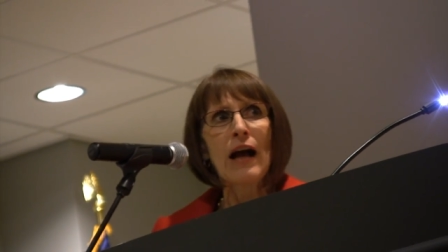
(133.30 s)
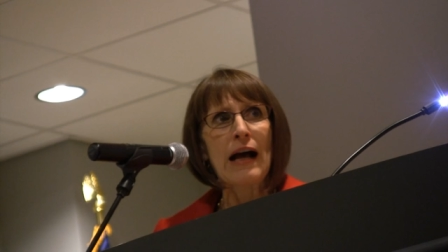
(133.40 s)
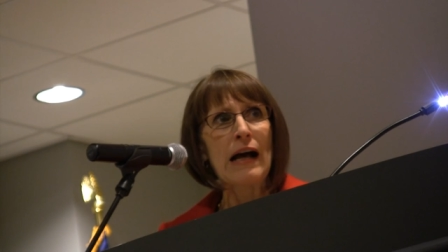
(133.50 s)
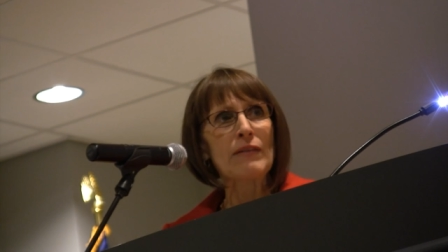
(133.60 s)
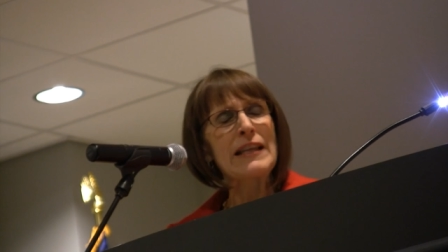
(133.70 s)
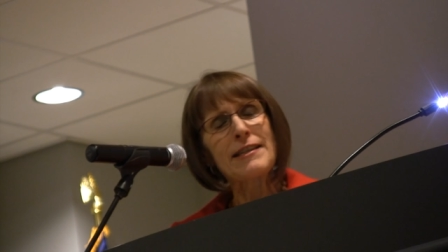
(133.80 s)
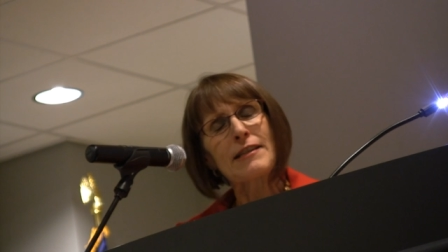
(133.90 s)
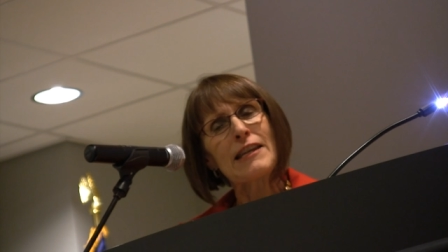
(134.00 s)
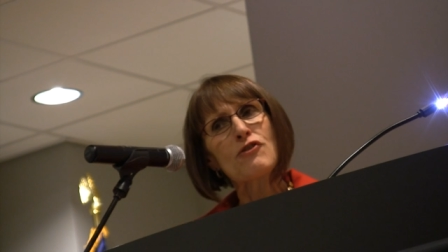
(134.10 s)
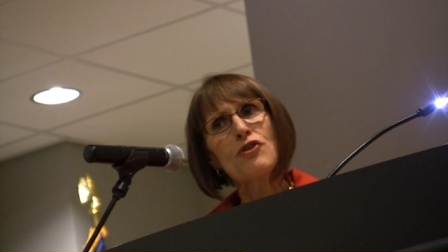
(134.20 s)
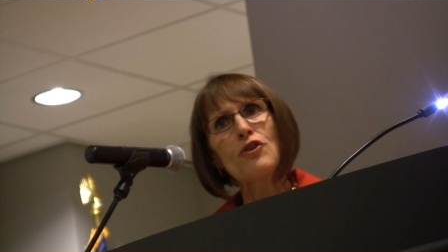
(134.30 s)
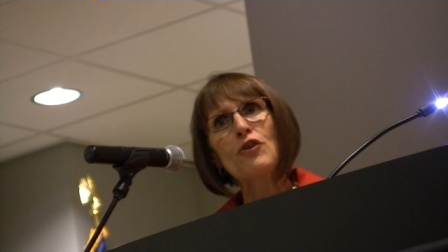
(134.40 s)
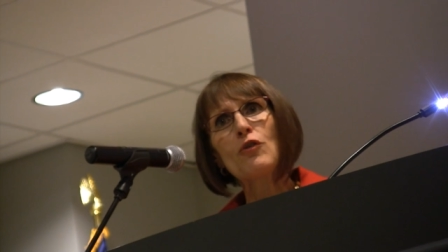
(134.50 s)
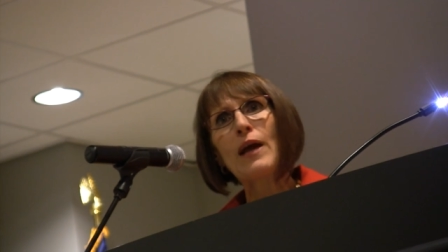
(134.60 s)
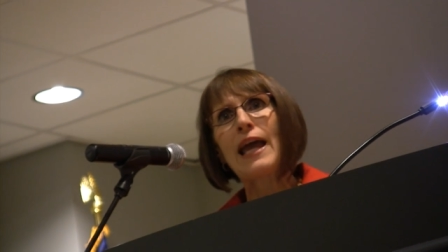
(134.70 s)
uh, listening
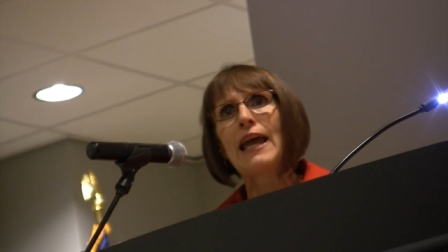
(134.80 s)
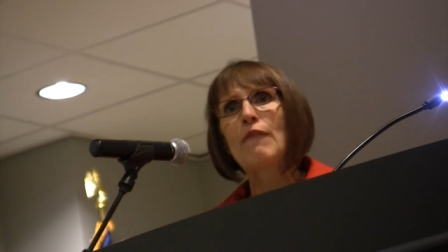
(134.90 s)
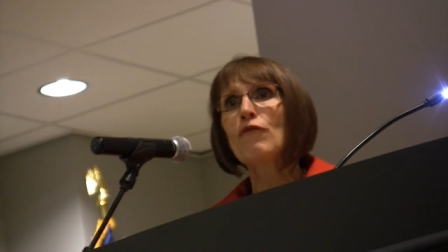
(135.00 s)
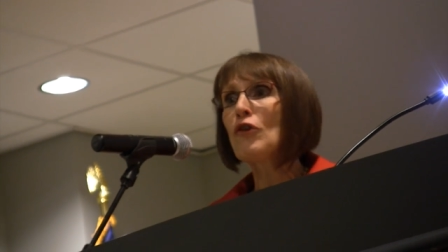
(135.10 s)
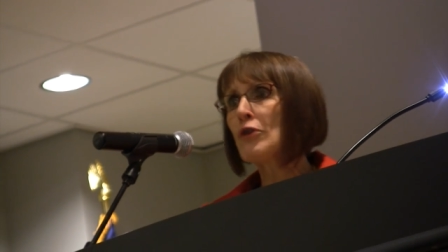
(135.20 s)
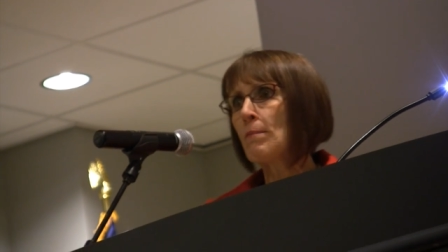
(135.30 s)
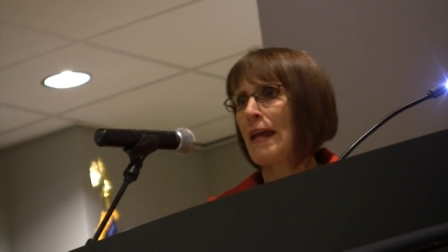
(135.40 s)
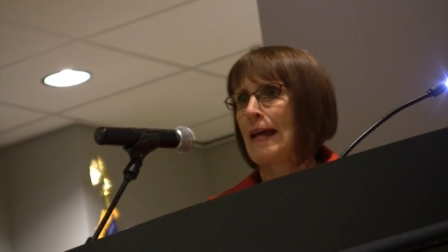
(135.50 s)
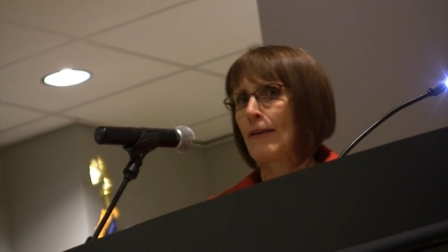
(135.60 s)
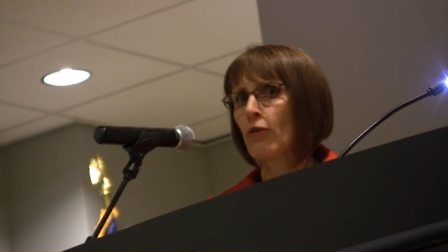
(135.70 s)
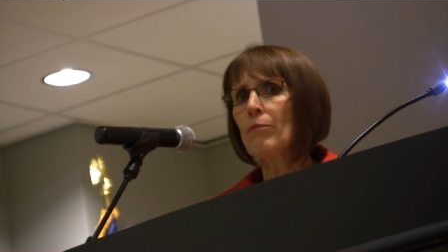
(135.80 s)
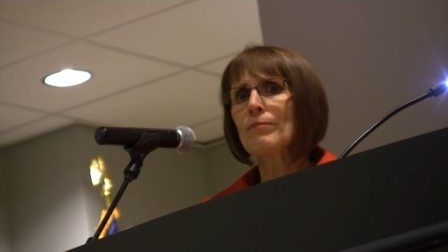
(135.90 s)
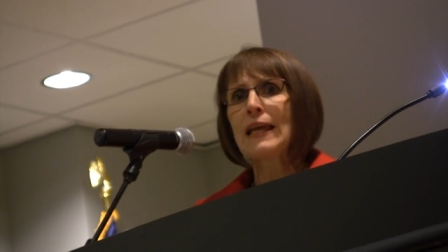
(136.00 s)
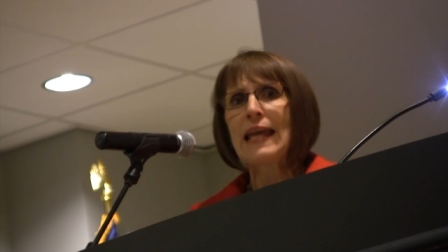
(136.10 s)
to a food panel